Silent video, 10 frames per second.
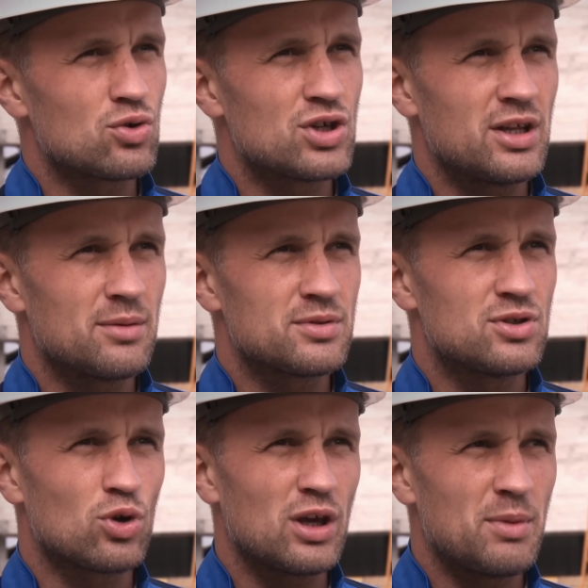There will be
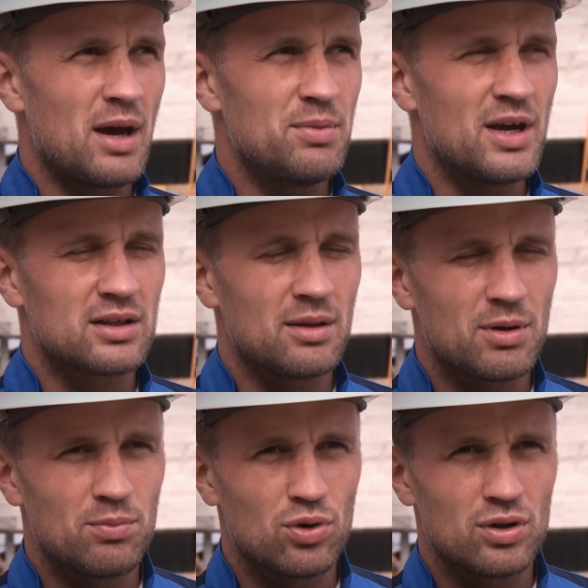more training
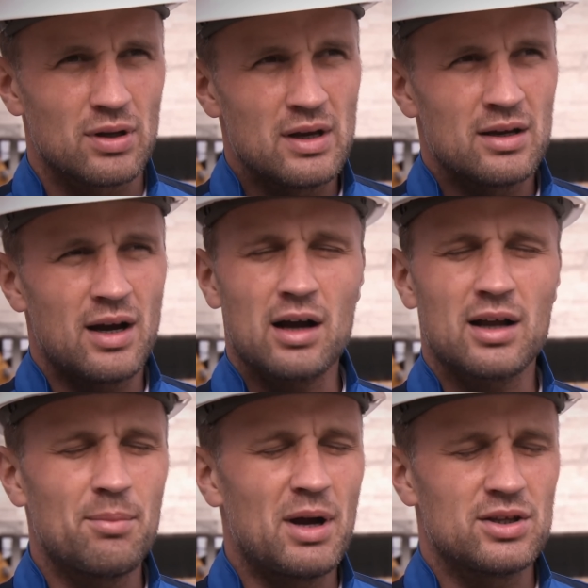pitches and a renewed
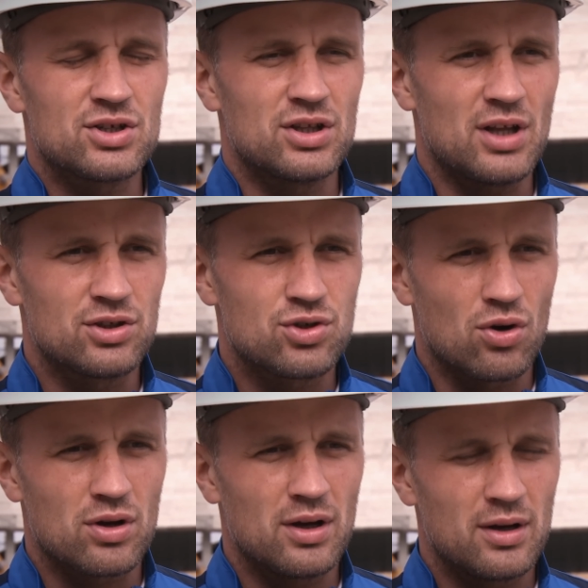vigour when it comes
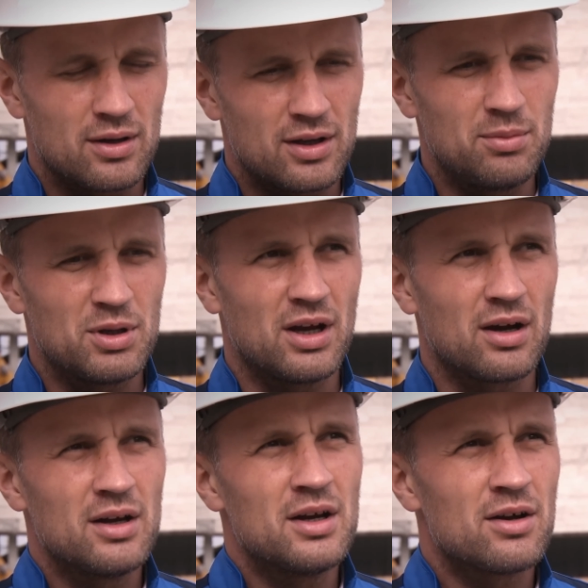to people's
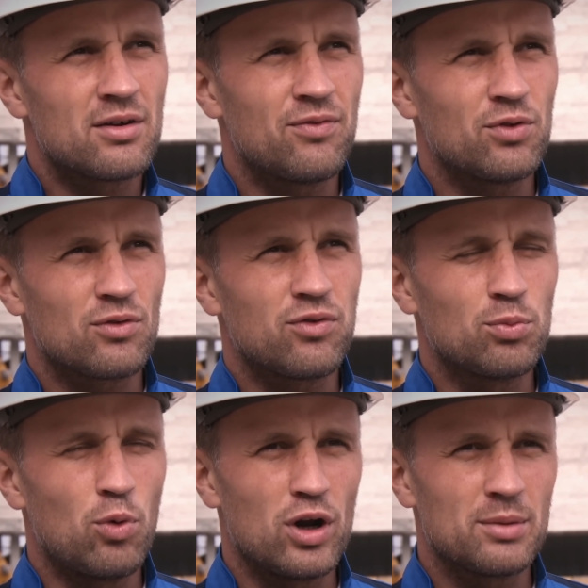attitudes towards the game.